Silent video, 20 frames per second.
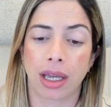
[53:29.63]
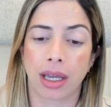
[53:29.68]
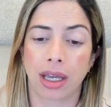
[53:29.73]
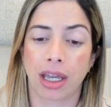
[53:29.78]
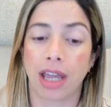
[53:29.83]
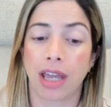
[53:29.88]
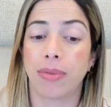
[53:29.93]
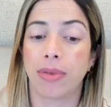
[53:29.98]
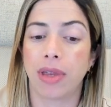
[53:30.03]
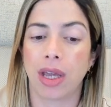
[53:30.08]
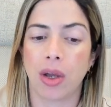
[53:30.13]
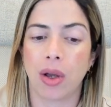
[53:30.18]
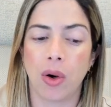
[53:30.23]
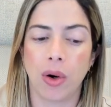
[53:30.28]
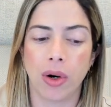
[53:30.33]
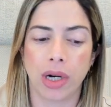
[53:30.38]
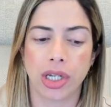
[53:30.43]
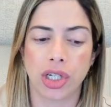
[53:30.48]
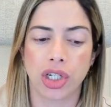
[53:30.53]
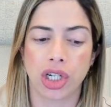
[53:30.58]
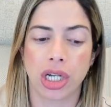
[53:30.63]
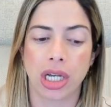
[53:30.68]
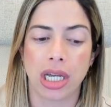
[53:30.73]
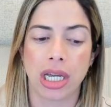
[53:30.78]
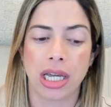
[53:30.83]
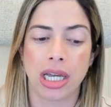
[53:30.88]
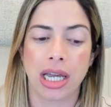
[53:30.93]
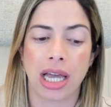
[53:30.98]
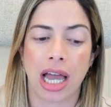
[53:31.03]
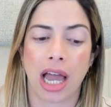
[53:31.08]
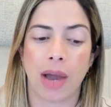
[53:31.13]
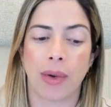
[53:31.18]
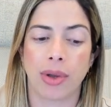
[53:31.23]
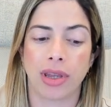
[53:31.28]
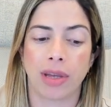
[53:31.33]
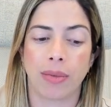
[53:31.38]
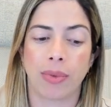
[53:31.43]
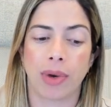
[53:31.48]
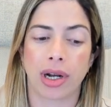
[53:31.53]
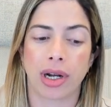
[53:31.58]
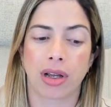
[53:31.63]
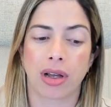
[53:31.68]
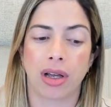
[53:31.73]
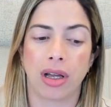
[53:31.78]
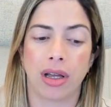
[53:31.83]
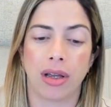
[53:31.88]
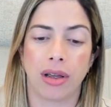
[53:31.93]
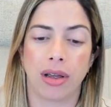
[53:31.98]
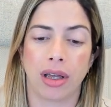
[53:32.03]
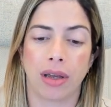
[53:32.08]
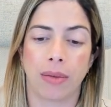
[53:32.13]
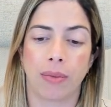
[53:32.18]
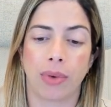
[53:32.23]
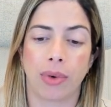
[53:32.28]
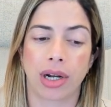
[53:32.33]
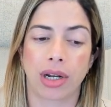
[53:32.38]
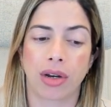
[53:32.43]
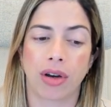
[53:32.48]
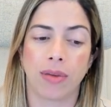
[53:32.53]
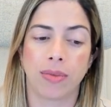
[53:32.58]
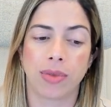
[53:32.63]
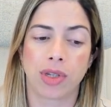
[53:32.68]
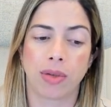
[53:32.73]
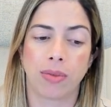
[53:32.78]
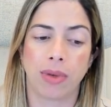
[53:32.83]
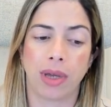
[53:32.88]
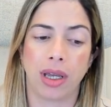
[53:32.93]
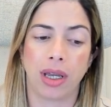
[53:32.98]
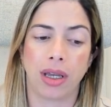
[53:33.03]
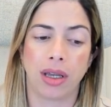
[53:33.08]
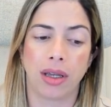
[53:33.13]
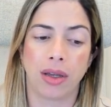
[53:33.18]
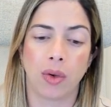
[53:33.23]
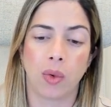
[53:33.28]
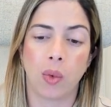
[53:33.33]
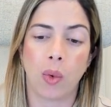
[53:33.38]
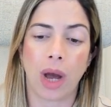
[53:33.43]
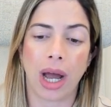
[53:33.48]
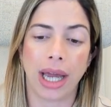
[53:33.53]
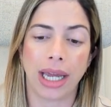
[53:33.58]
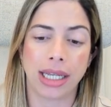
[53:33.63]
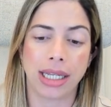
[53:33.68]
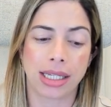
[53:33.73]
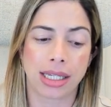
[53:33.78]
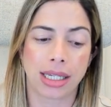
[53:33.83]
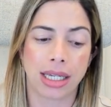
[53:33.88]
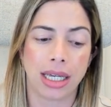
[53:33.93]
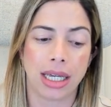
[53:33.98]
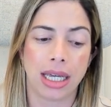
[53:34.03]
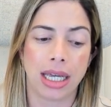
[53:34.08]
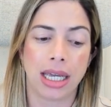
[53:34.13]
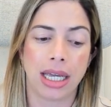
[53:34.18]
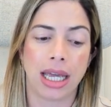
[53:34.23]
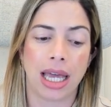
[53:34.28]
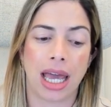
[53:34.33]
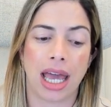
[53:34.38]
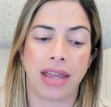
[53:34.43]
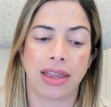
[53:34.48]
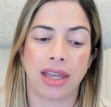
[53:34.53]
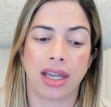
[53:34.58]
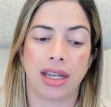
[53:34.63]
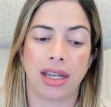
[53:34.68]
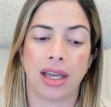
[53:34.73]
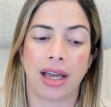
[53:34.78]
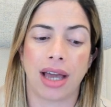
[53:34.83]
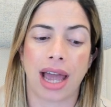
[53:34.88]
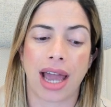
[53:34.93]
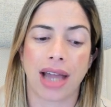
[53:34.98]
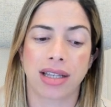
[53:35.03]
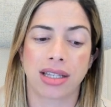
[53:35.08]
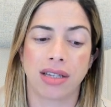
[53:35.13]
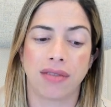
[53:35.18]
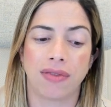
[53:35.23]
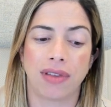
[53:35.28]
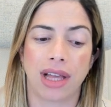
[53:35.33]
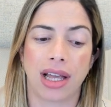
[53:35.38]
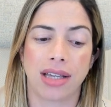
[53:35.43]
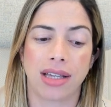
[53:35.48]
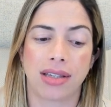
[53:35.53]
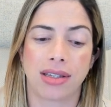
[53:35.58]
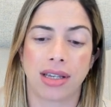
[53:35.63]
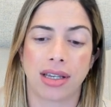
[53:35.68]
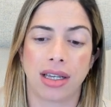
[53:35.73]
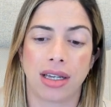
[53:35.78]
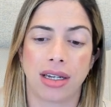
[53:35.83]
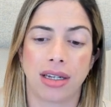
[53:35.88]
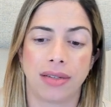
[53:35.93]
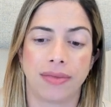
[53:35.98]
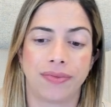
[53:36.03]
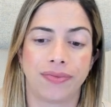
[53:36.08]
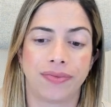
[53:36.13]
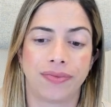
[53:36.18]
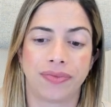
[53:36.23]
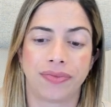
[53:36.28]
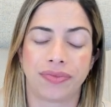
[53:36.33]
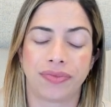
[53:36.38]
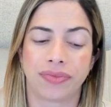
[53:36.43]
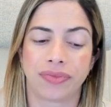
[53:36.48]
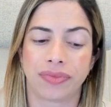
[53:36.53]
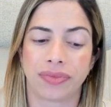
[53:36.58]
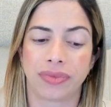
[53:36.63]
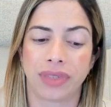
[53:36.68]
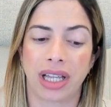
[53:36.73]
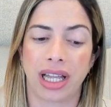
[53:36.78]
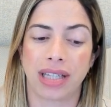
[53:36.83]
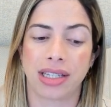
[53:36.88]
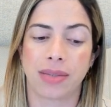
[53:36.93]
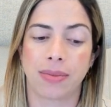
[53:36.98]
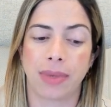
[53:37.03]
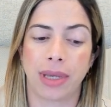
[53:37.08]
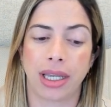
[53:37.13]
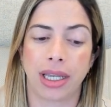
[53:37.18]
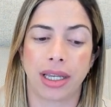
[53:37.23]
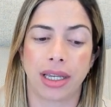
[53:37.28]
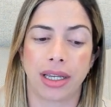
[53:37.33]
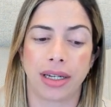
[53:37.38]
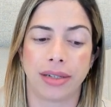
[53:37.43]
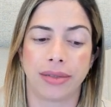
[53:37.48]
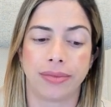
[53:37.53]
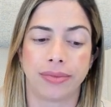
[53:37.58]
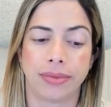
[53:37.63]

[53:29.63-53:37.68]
keep the orange, I want the breadcrumb to be white, and then the active lesson, let's make it